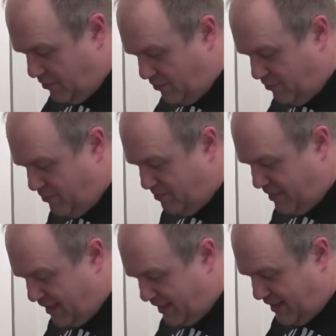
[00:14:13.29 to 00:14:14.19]
Oh
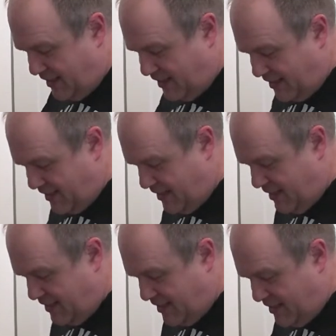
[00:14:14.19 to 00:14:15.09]
my.
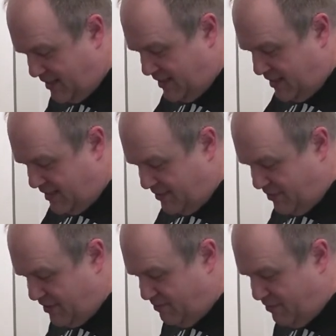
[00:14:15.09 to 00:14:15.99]

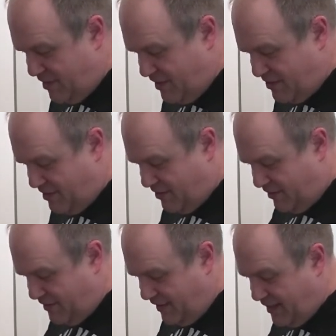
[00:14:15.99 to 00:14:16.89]
Just mix it all
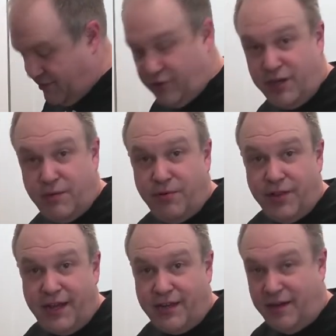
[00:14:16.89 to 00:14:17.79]
together. You end up with
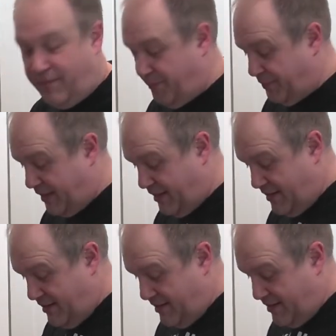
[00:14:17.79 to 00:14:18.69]
like
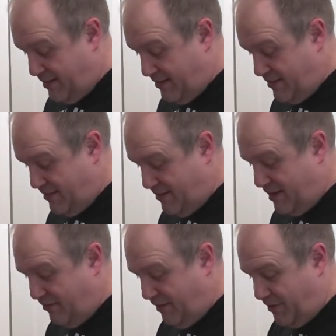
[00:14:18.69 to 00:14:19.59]

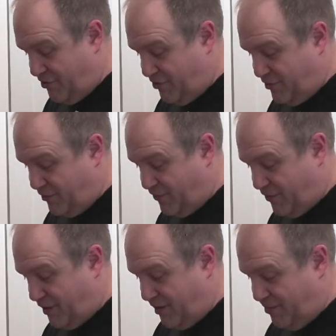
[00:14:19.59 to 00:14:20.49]
not really a stir
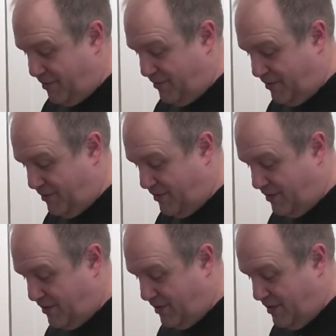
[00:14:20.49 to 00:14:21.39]
fry, but
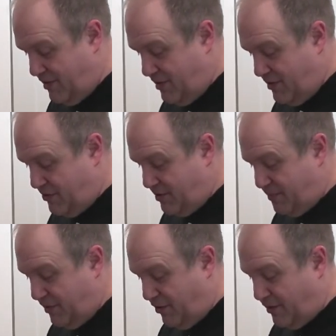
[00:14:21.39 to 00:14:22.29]

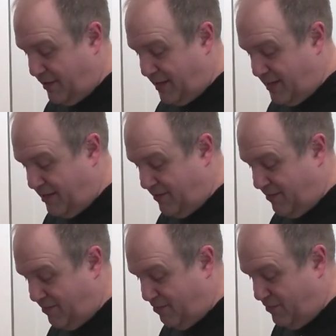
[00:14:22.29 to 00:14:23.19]
something along that
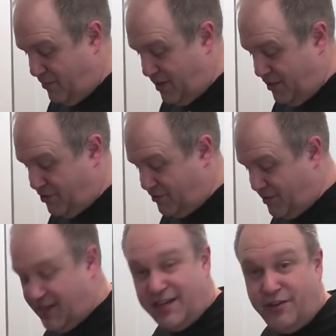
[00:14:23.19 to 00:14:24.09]
nature. It's
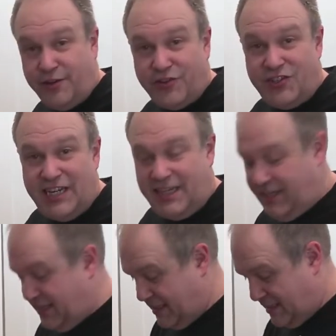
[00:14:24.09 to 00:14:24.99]
going to get a little
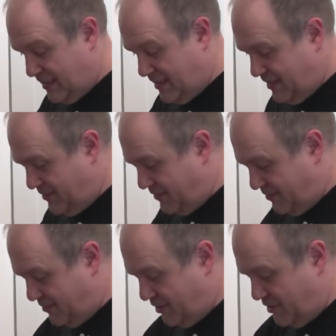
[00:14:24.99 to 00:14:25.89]
sticky,
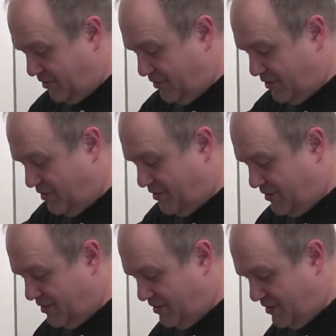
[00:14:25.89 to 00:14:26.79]
which is always
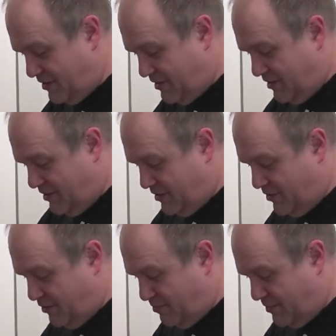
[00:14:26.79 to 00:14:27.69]
good.
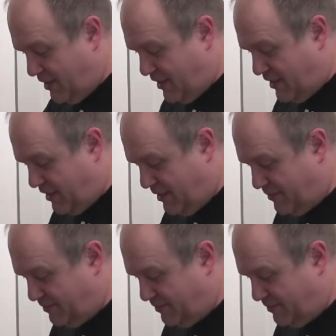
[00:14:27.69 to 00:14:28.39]
Oh my.